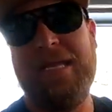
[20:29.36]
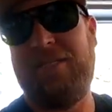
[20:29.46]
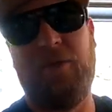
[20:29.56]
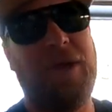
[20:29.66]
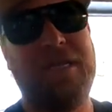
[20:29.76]

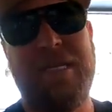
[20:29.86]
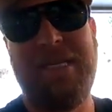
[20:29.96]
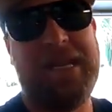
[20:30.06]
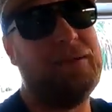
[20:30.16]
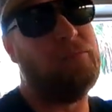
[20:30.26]
it, so I
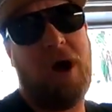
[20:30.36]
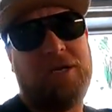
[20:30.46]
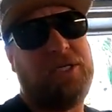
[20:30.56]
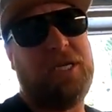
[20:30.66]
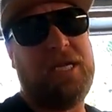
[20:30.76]
didn't end up
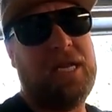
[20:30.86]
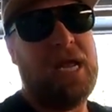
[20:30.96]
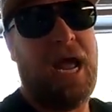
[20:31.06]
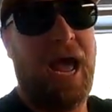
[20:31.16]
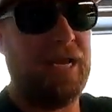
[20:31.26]
washing it.
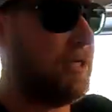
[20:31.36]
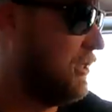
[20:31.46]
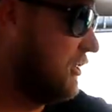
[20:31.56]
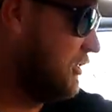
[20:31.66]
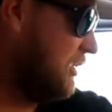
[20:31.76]
I
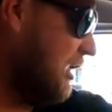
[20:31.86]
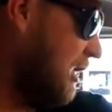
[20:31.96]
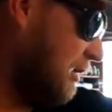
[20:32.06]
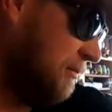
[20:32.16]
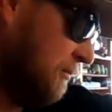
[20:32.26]
just
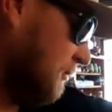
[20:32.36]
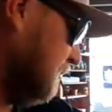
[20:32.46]
uh,